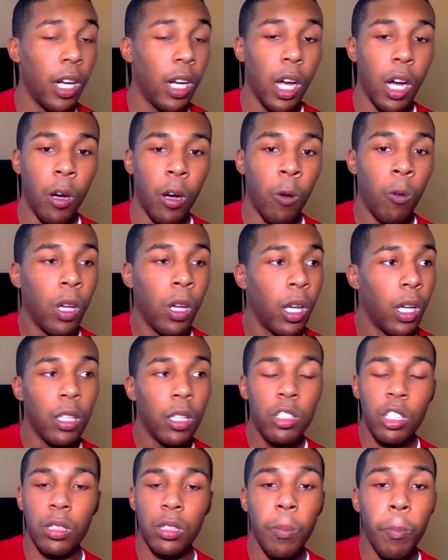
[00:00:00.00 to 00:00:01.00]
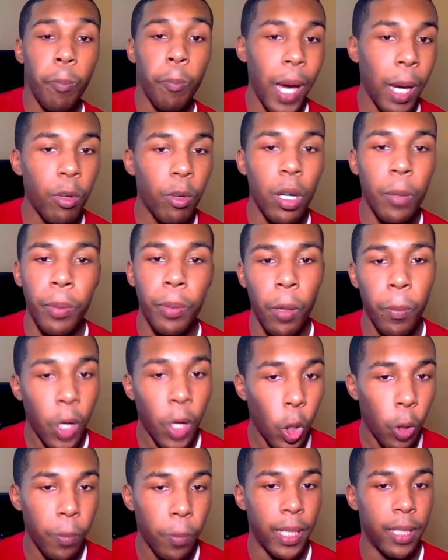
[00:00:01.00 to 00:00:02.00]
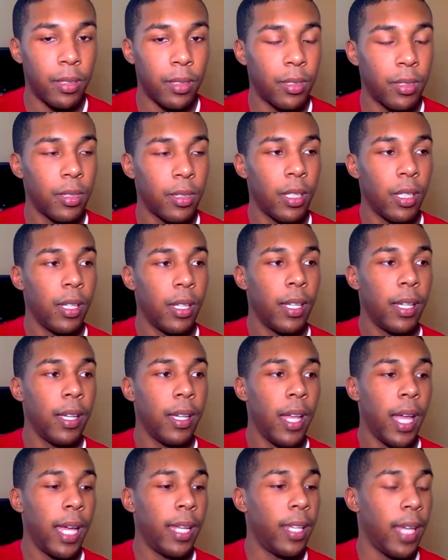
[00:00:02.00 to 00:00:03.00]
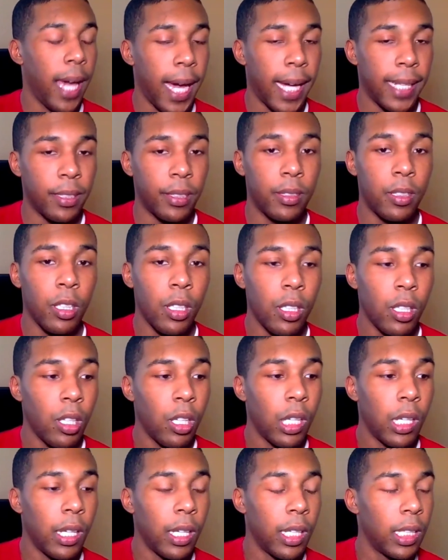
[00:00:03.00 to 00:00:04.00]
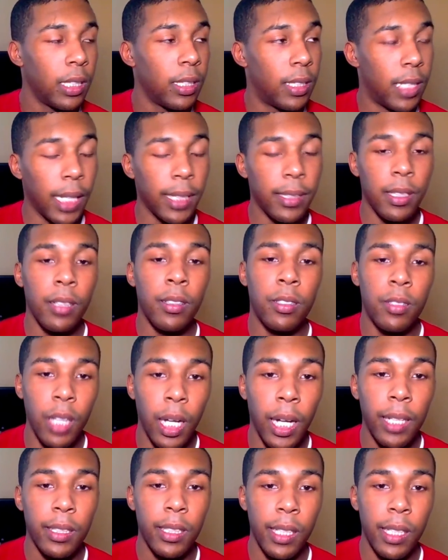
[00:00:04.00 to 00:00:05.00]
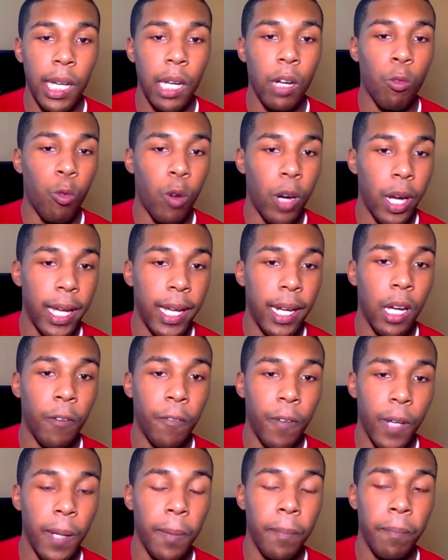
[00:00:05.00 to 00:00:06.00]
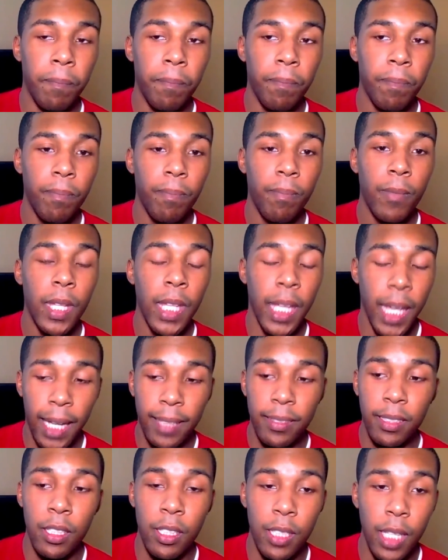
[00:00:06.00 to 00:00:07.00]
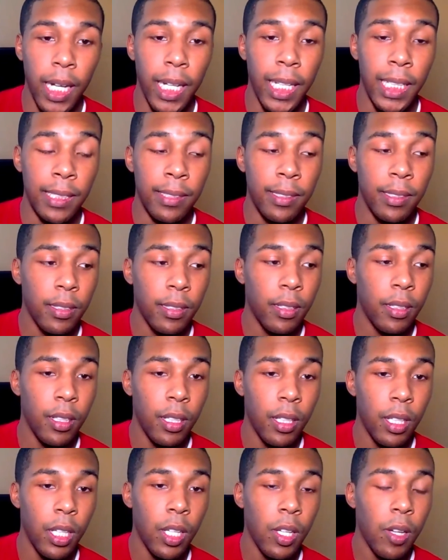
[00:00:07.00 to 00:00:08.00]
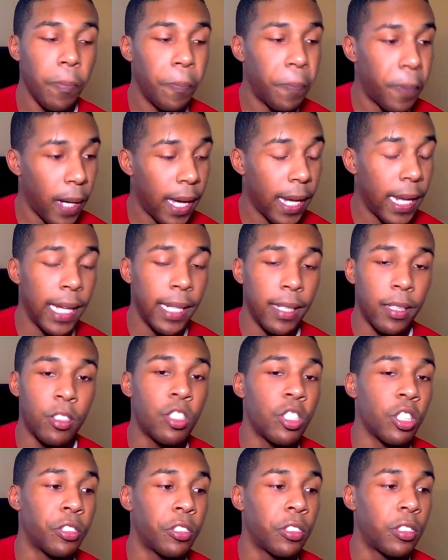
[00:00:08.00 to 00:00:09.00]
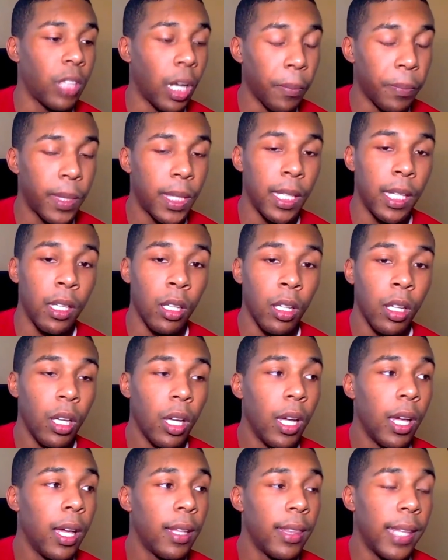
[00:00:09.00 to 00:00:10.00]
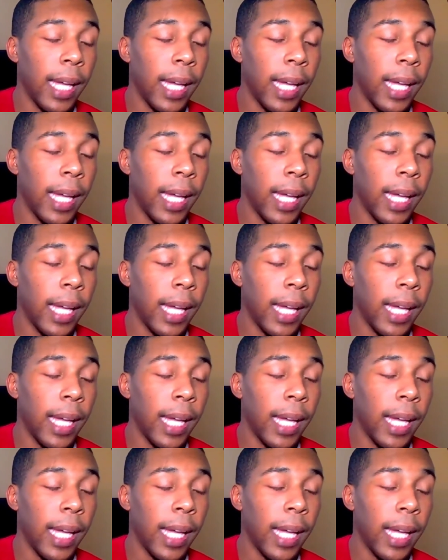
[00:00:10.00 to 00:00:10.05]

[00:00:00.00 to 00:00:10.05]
you know, just memorable moments. And yes, does it suck to get rid of him? Yes, it does. But it's just something